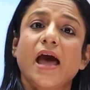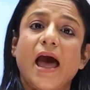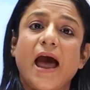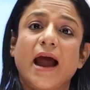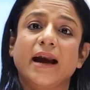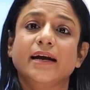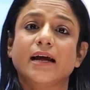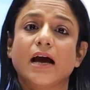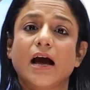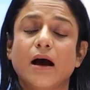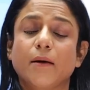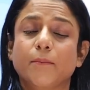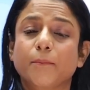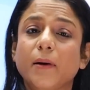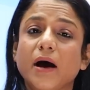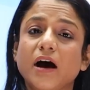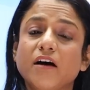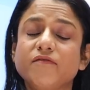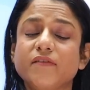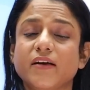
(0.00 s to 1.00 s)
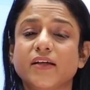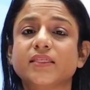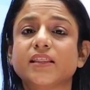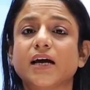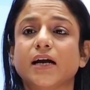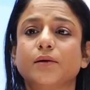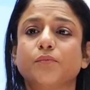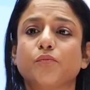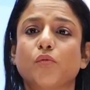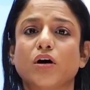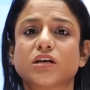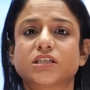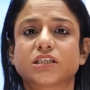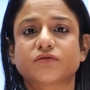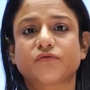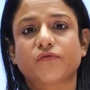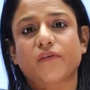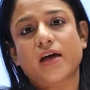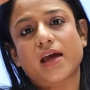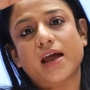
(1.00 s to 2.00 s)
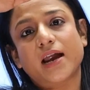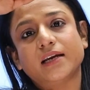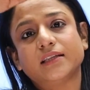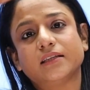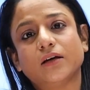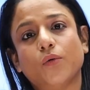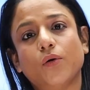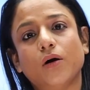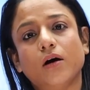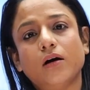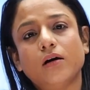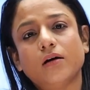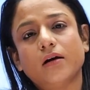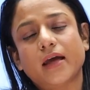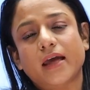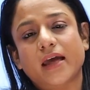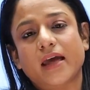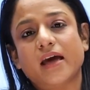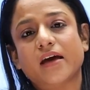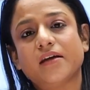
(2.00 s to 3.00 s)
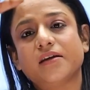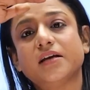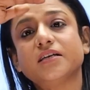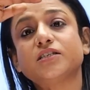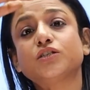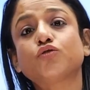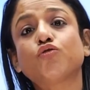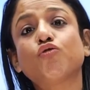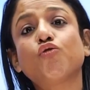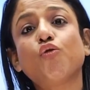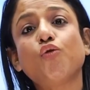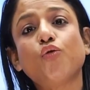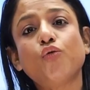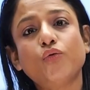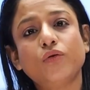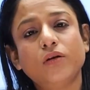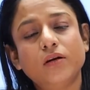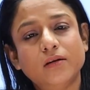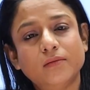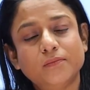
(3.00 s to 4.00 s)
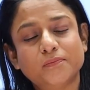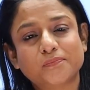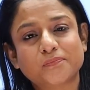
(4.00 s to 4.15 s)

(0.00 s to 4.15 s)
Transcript: and above in the atmosphere the air is cool.